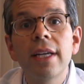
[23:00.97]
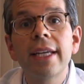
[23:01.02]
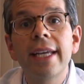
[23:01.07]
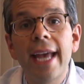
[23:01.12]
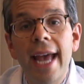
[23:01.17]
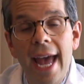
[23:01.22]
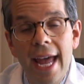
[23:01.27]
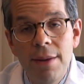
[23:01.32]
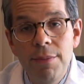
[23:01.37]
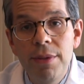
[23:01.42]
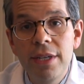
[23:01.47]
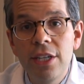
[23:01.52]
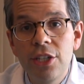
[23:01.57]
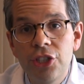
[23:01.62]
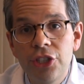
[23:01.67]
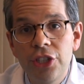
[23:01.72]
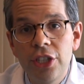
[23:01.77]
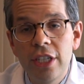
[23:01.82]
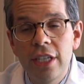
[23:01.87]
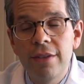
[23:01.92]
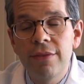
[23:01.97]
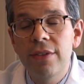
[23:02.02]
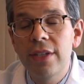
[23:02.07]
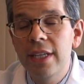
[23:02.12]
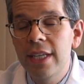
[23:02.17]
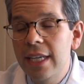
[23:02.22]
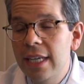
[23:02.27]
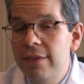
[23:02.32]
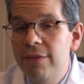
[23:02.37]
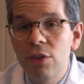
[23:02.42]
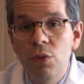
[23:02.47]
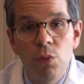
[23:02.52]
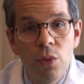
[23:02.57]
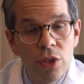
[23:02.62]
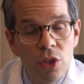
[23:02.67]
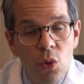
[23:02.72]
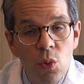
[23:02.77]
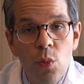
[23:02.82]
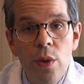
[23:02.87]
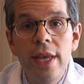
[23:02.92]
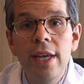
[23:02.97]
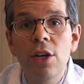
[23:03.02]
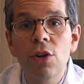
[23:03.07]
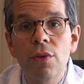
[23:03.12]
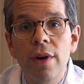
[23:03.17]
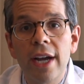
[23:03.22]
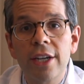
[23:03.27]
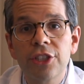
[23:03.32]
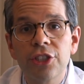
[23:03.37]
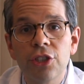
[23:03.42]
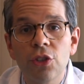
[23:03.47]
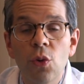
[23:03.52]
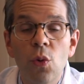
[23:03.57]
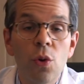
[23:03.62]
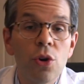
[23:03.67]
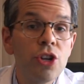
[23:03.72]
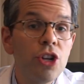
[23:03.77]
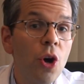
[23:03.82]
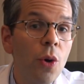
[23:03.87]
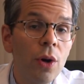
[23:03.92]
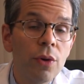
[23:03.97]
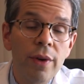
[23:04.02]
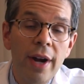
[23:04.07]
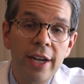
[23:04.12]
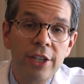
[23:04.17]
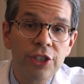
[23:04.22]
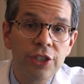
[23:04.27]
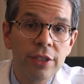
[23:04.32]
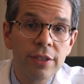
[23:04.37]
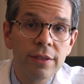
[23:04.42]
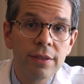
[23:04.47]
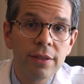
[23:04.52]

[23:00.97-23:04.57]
can be achieved even with a weak erection or no erection.